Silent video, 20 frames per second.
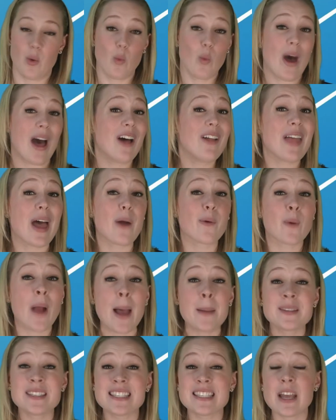Well, that
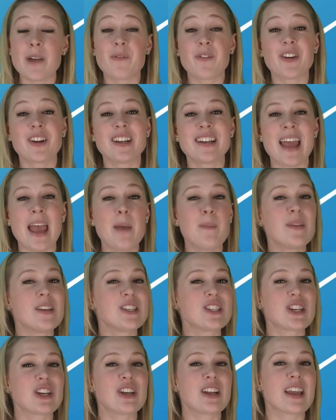wraps us up for today. Be
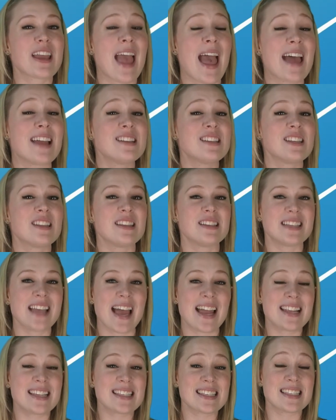sure to head to the
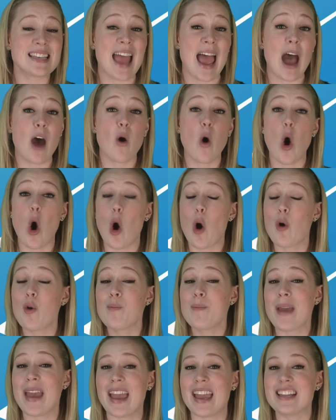Tennis Now
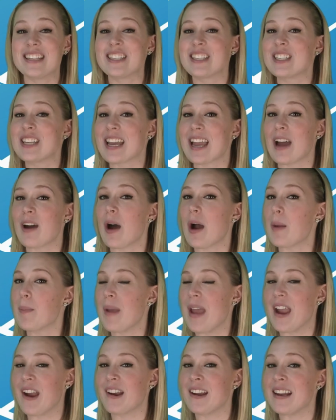homepage to check out our
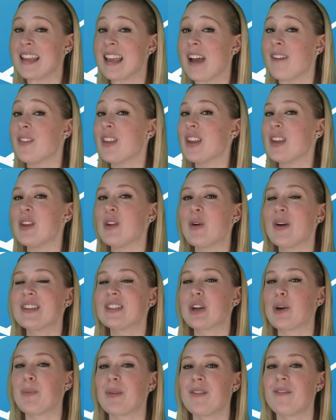parody of the US
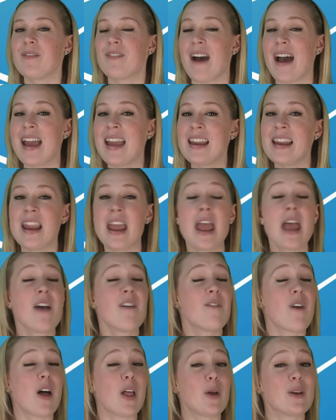Open fight.
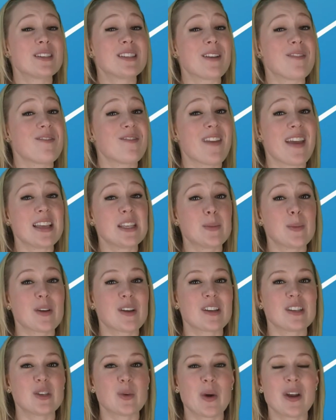Follow us on
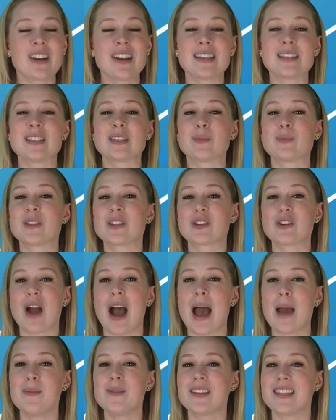Facebook and Twitter and
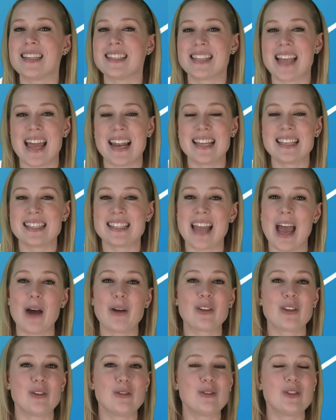subscribe to the Tennis Now
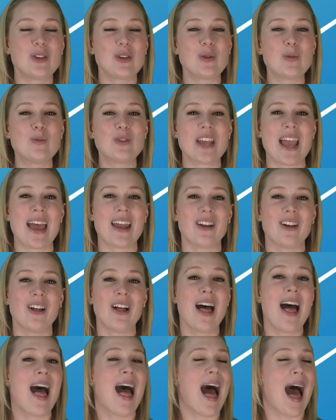YouTube channel.
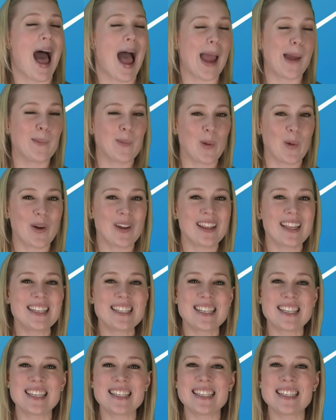I'm Lauren
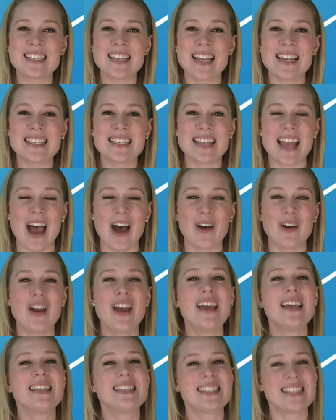Lynch and this is Tennis Now.
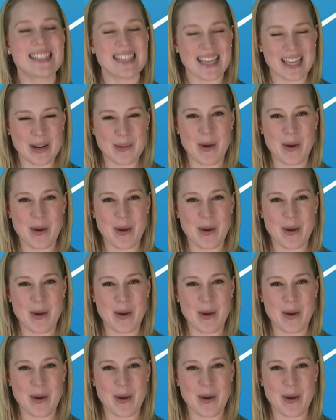See you